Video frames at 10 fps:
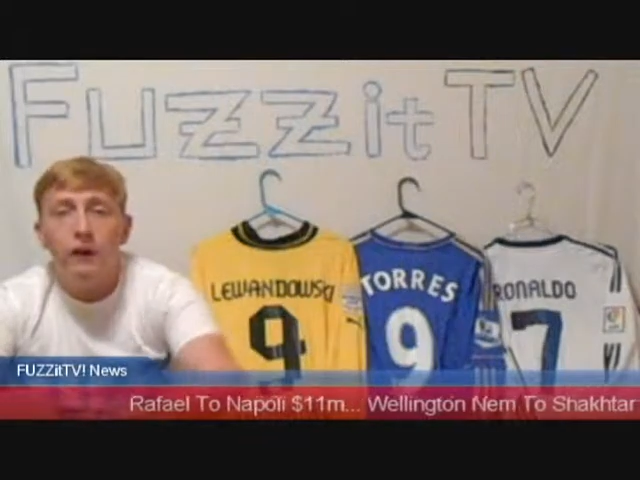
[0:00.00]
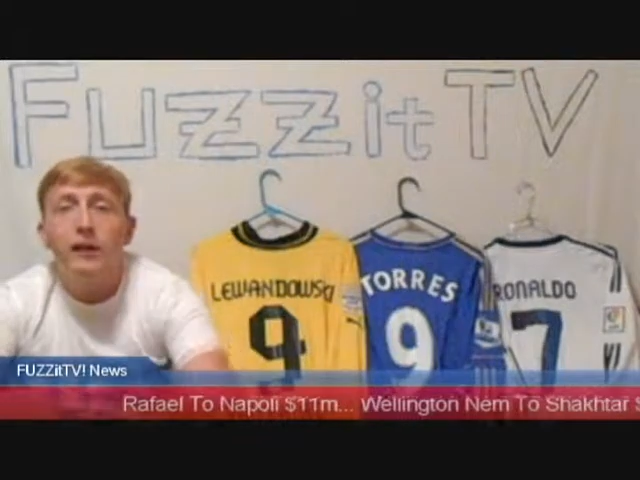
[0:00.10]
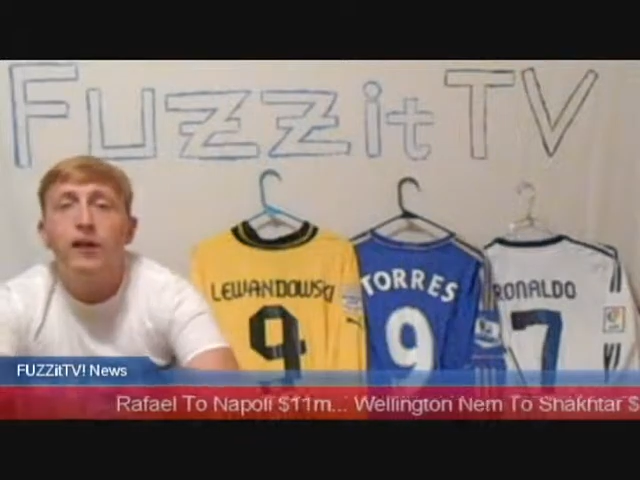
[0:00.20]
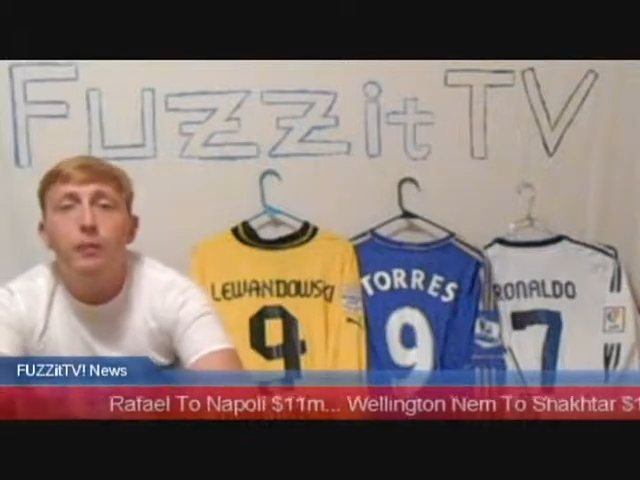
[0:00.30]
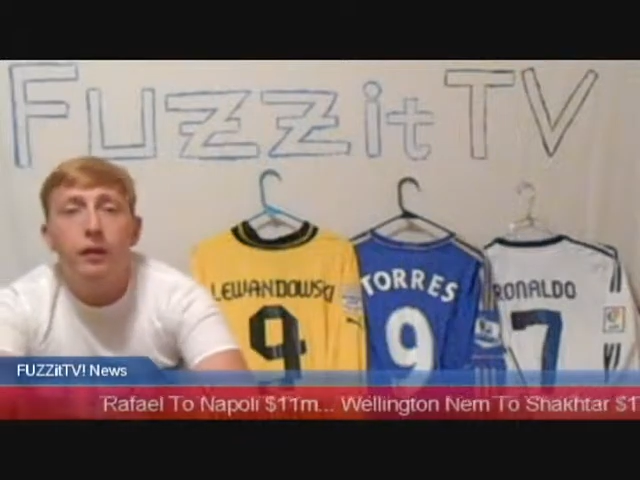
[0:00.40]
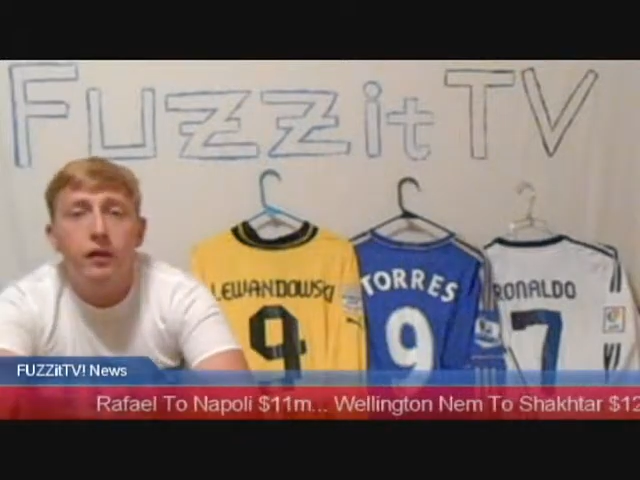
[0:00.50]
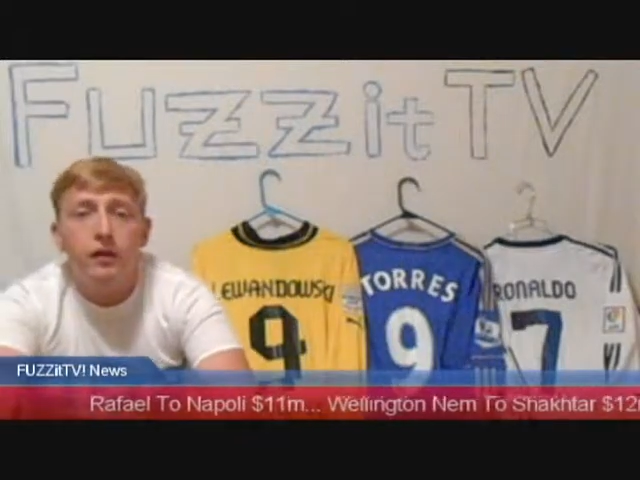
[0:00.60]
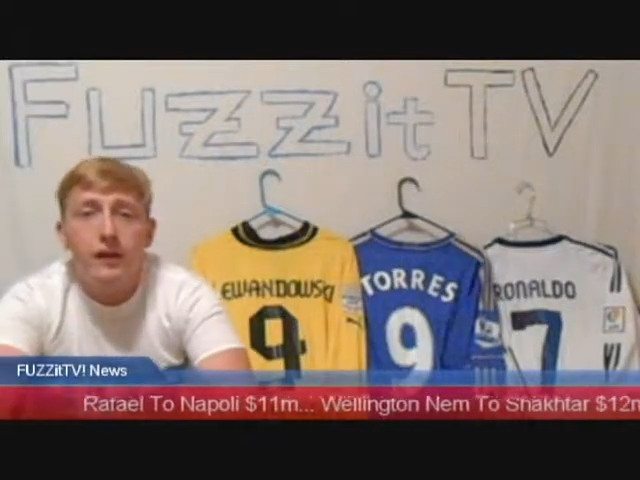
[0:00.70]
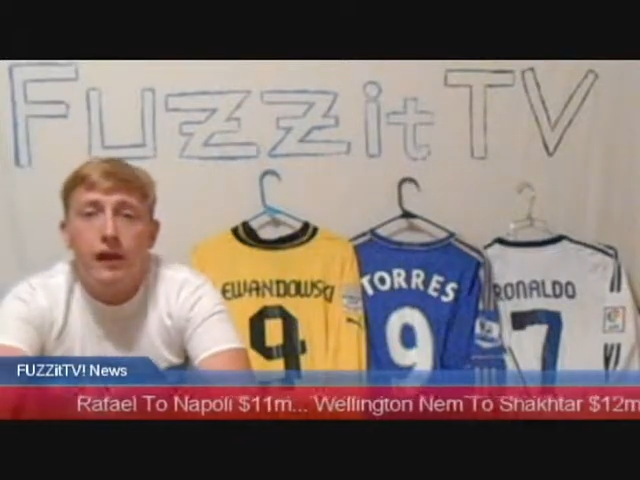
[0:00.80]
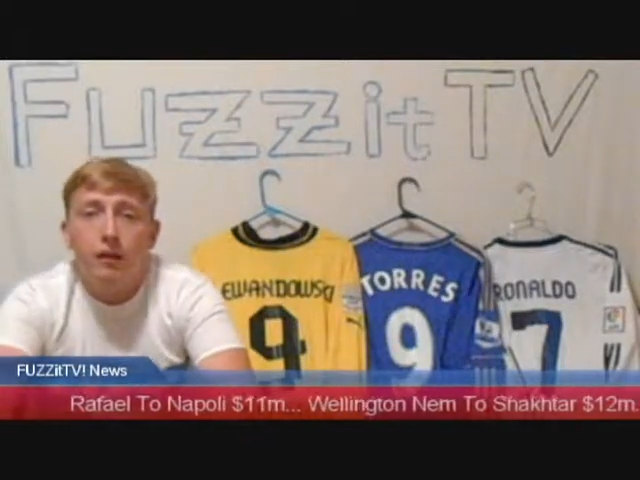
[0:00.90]
all the
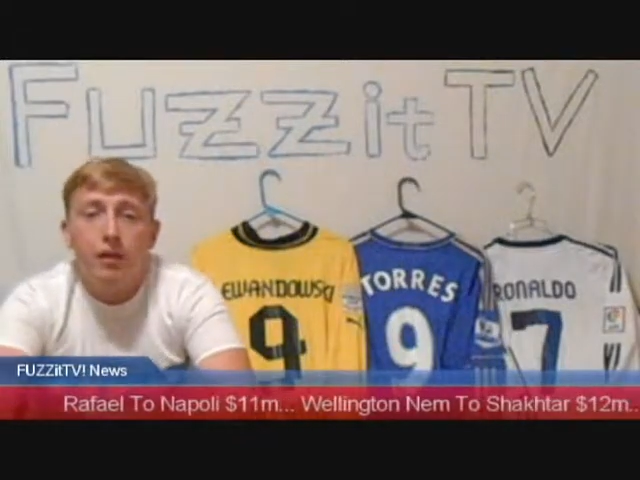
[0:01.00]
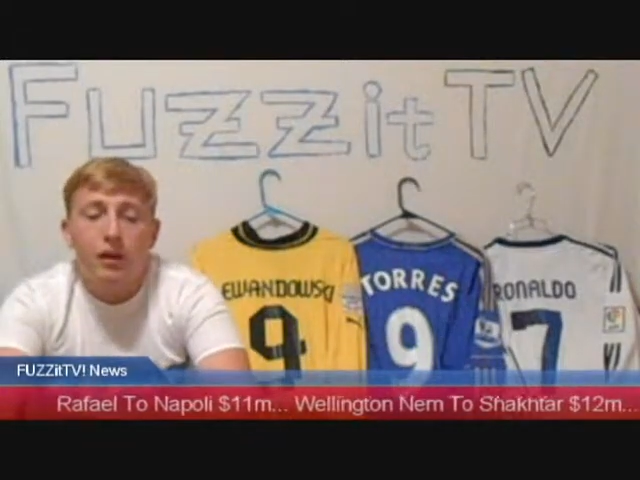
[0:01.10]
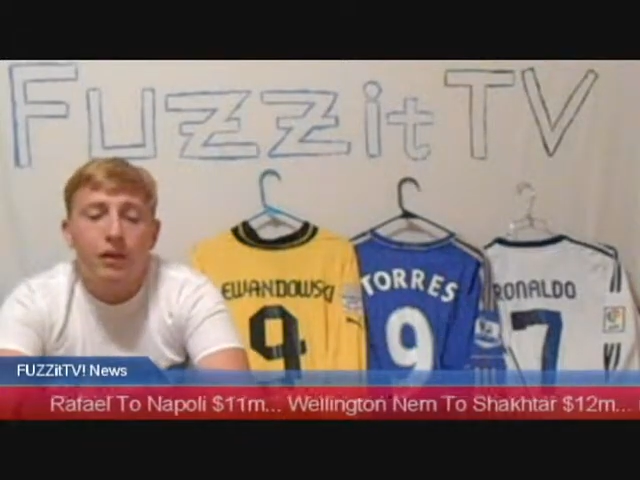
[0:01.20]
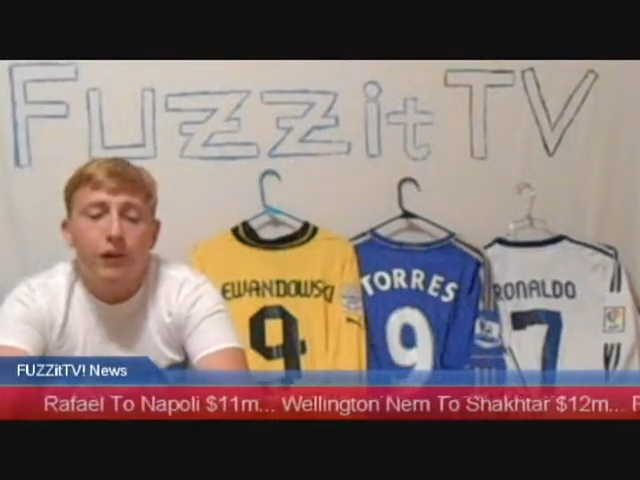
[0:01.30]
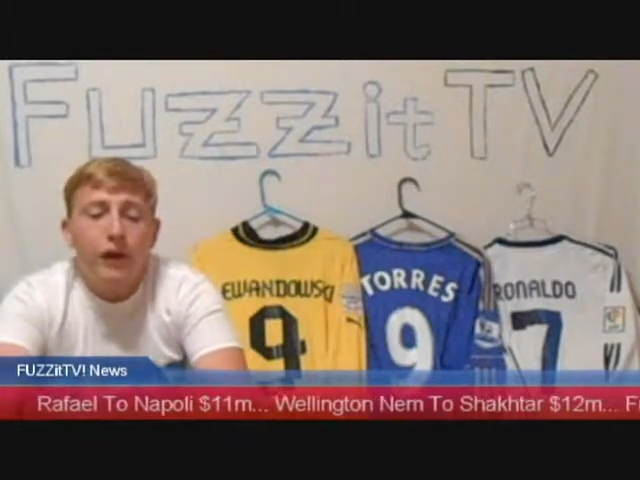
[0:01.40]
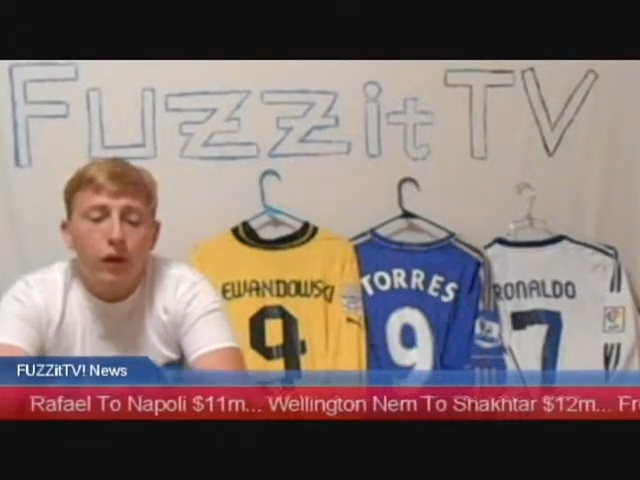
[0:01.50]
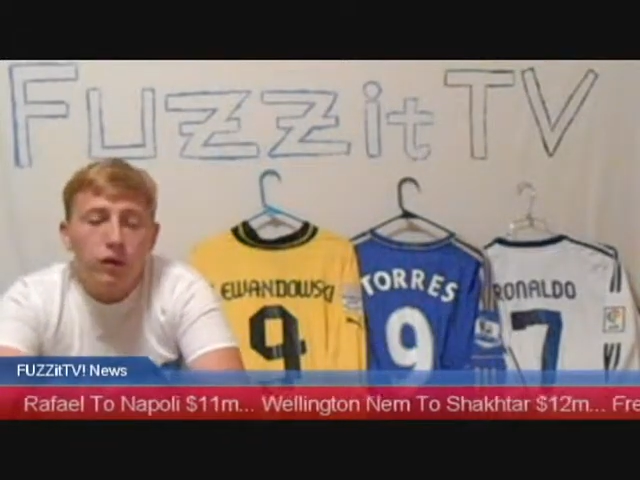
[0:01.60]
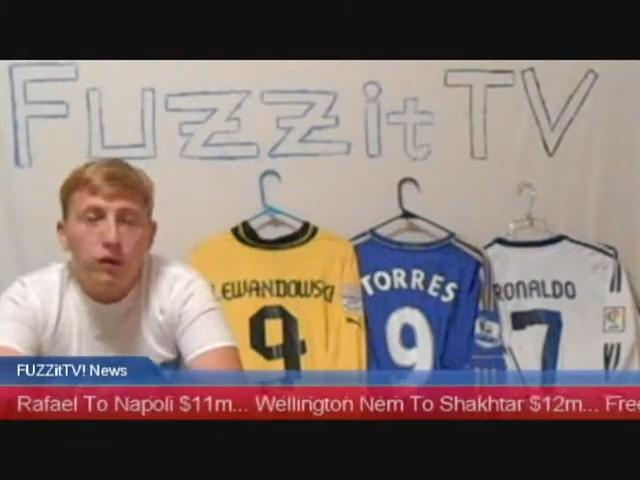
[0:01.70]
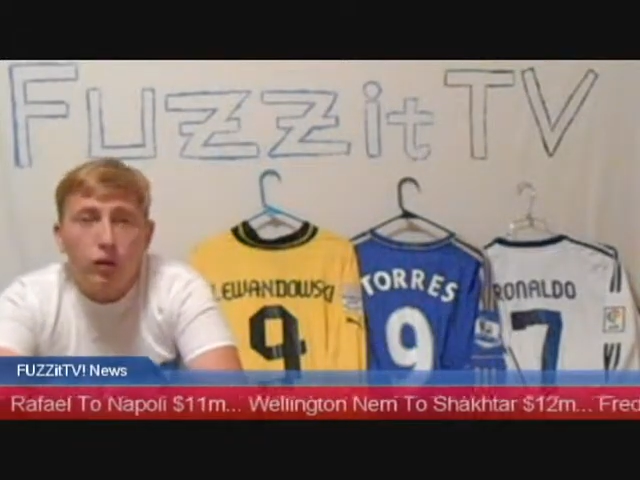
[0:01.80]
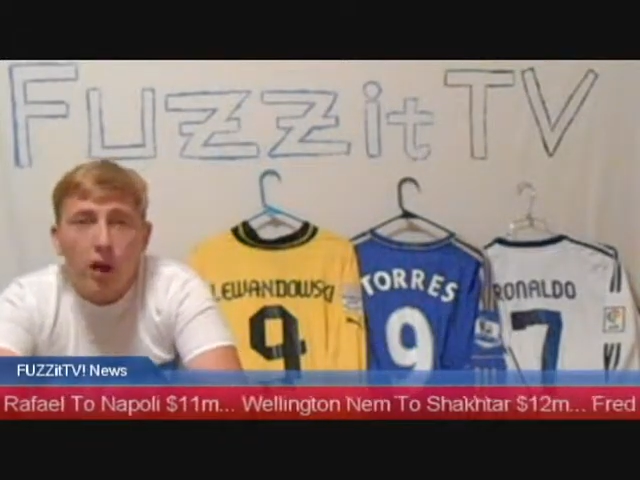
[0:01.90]
experience he can, because if he goes to